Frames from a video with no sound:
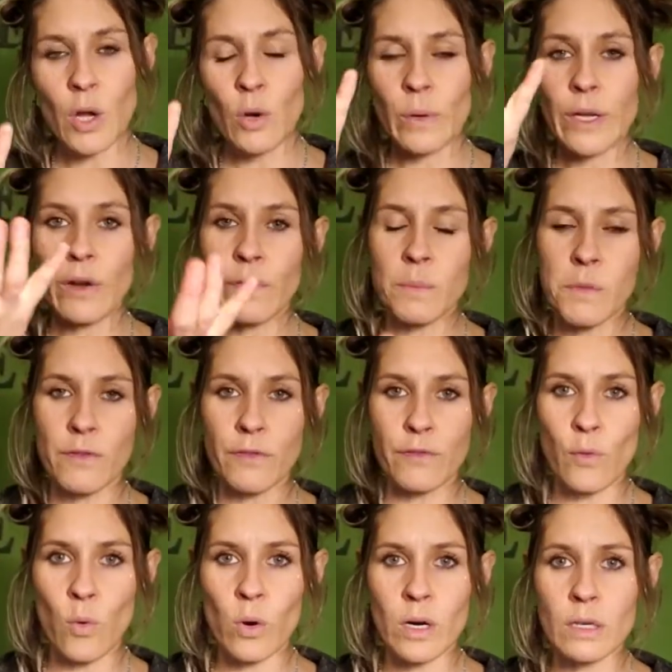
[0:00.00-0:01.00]
We go from the
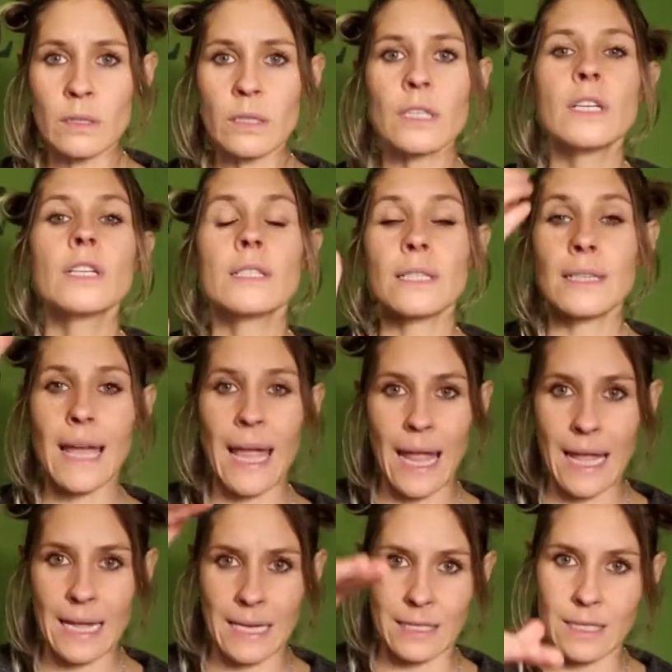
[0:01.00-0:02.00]
4 to the
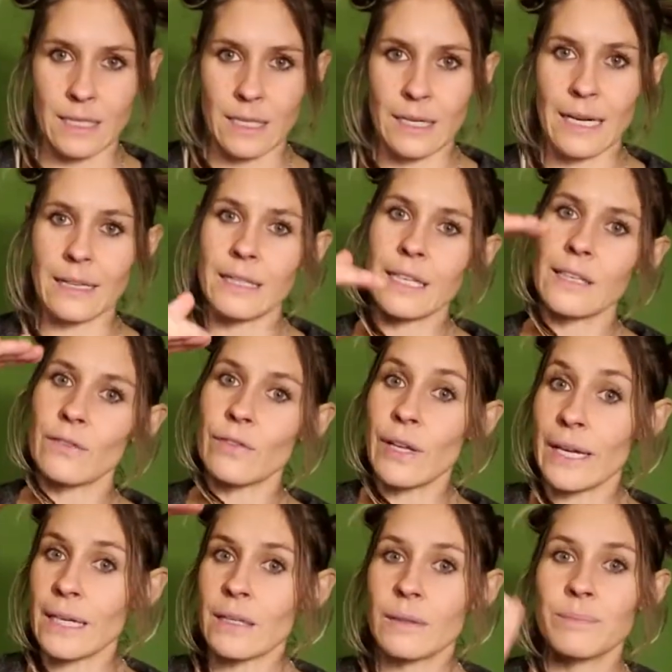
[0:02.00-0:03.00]
8, and I think of like